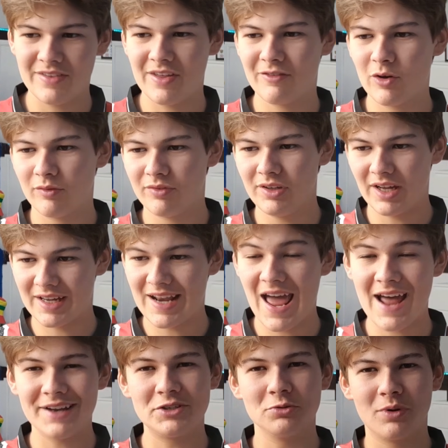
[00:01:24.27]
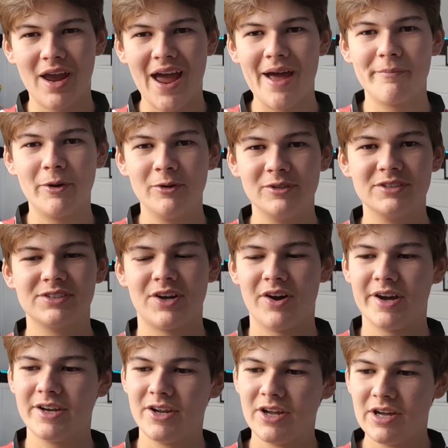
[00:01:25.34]
They've gone for like an actual camo
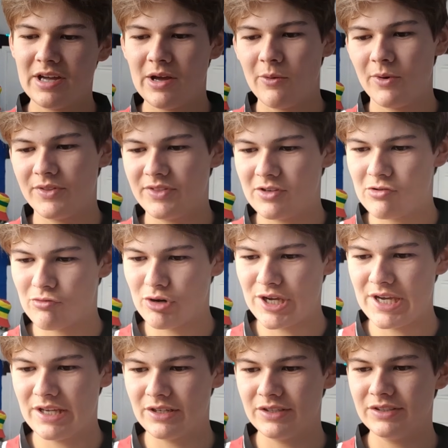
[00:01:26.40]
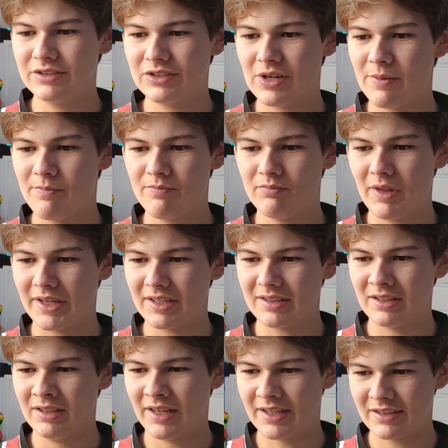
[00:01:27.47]
design with green and like
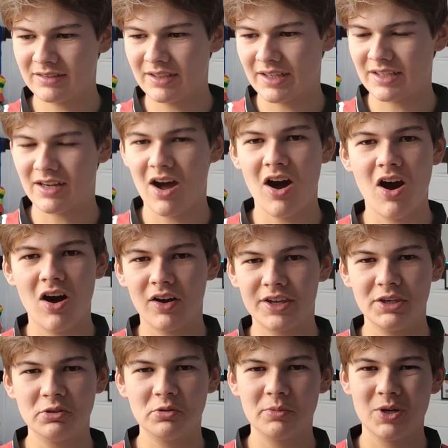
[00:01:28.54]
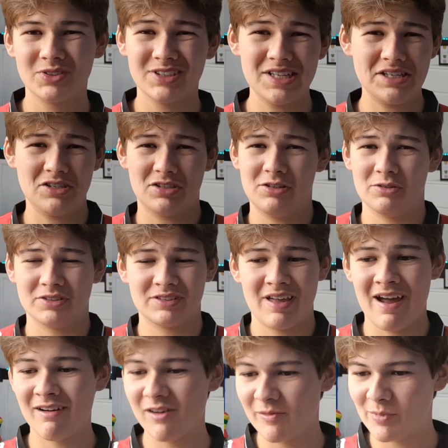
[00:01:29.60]
a car key almost, and it just looks
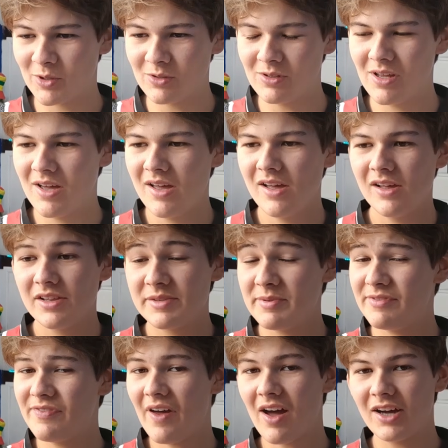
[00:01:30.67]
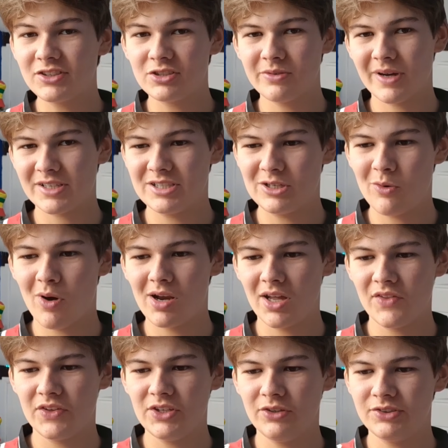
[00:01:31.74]
terrible. To be fair, I do actually quite
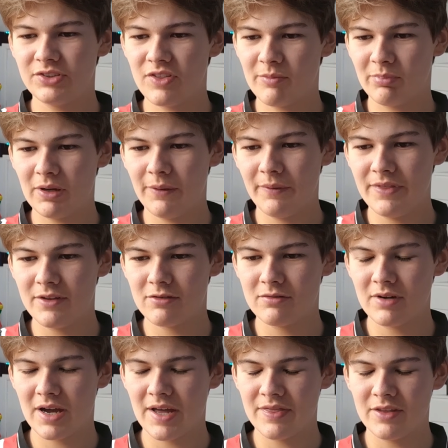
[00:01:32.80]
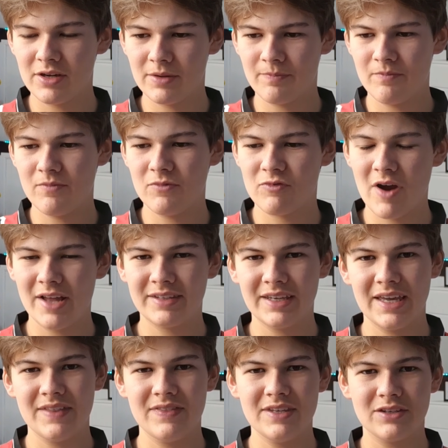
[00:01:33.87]
like the use of the blue and the red
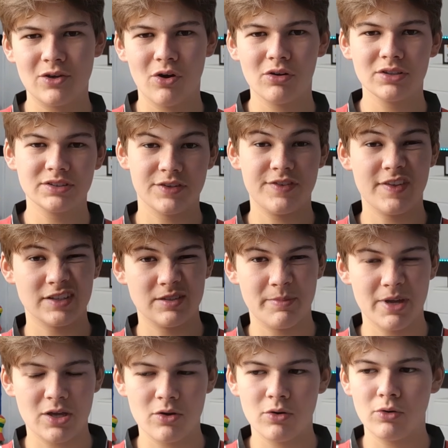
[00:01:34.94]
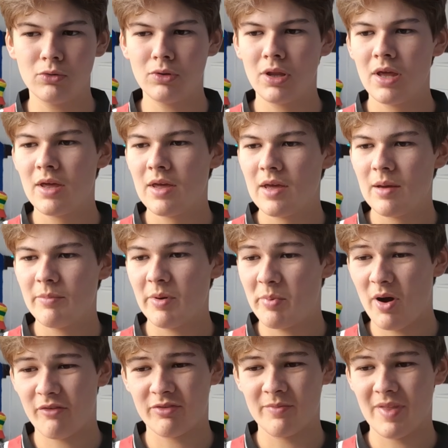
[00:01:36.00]
in the collars. I think that's a bit cool. But
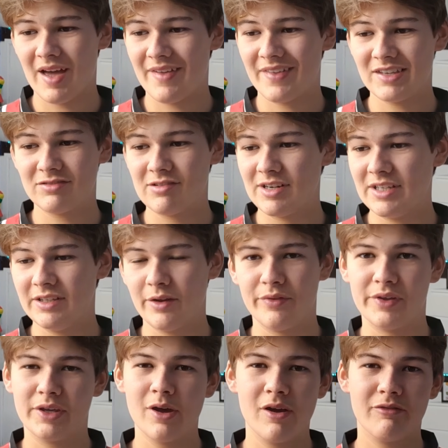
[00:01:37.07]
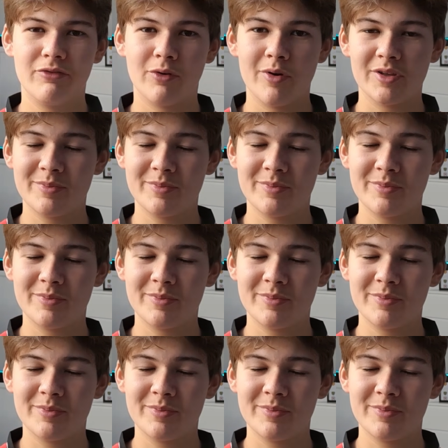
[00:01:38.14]
apart from that, there's really nothing going for it.